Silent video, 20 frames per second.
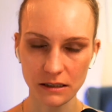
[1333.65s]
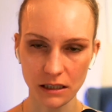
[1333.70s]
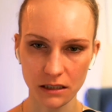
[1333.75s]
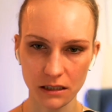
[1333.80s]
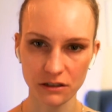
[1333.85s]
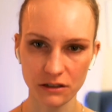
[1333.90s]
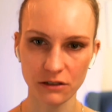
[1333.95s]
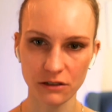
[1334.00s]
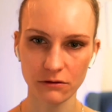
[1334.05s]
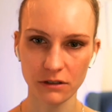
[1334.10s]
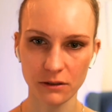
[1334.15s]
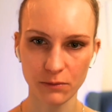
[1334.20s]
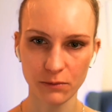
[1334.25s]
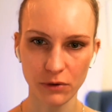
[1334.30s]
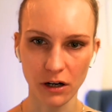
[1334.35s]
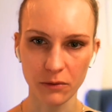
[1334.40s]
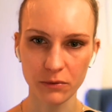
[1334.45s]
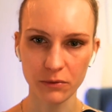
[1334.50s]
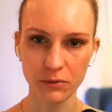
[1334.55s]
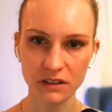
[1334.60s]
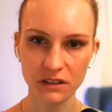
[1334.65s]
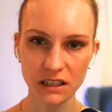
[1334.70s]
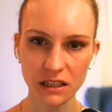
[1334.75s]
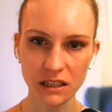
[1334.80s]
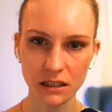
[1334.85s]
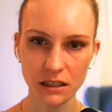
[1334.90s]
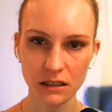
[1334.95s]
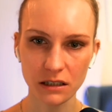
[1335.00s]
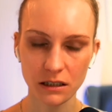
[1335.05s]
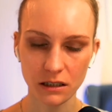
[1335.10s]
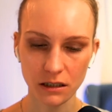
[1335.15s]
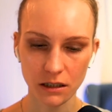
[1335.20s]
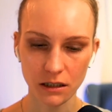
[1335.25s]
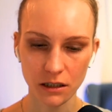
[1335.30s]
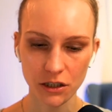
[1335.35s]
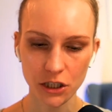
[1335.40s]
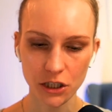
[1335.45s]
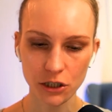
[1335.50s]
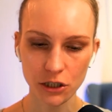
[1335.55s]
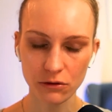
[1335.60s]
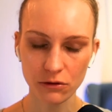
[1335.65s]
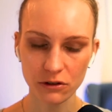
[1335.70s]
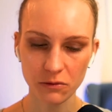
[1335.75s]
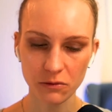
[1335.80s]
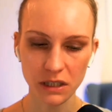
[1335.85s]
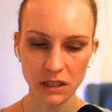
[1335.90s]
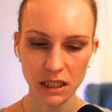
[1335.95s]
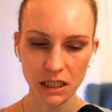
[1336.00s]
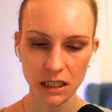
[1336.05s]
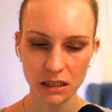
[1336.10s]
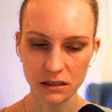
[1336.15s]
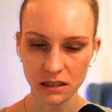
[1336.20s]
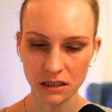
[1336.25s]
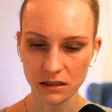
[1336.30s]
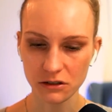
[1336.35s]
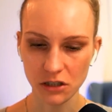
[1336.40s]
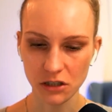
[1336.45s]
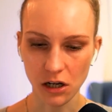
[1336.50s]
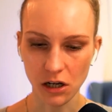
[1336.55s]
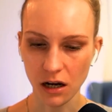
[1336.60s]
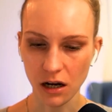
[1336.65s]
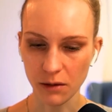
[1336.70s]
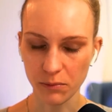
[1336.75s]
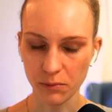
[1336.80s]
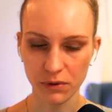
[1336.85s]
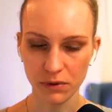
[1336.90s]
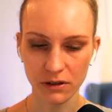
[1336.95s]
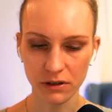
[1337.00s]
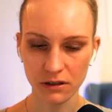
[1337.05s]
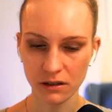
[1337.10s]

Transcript: and do it properly, you would be in the top